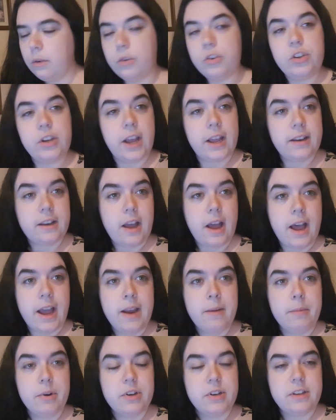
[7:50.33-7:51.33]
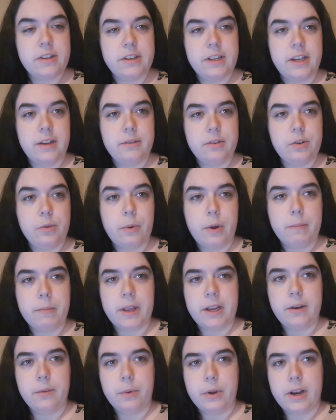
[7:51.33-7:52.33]
She had an eye emergency. She went
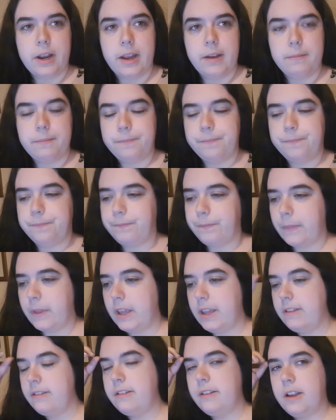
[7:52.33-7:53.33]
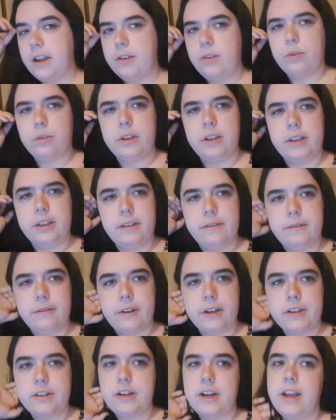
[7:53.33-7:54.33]
blind in one eye. I don't think it's even
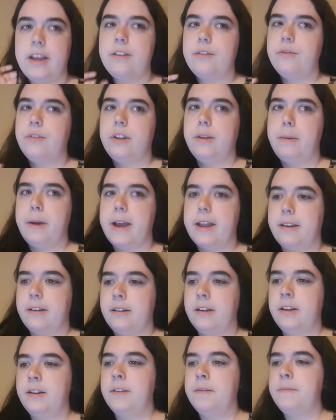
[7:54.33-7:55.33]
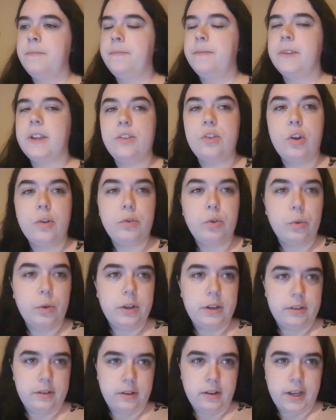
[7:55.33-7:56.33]
fixed yet. It's really bad. It's not
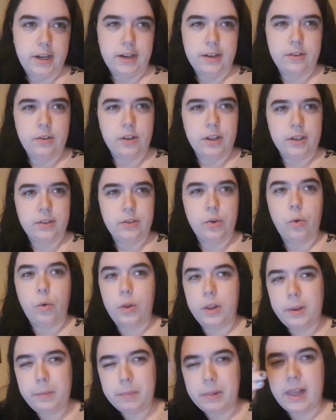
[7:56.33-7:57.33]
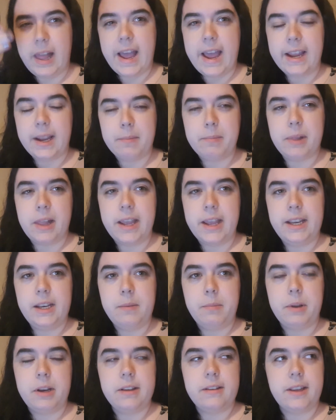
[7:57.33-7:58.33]
totally black
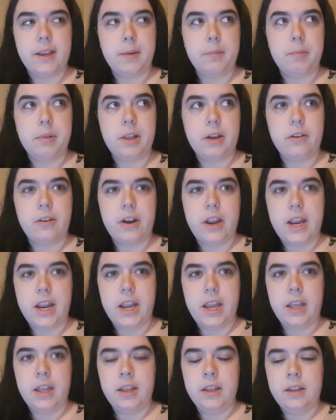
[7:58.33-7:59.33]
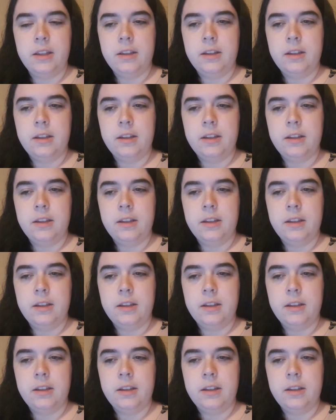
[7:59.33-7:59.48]
blind, but it's like blurry,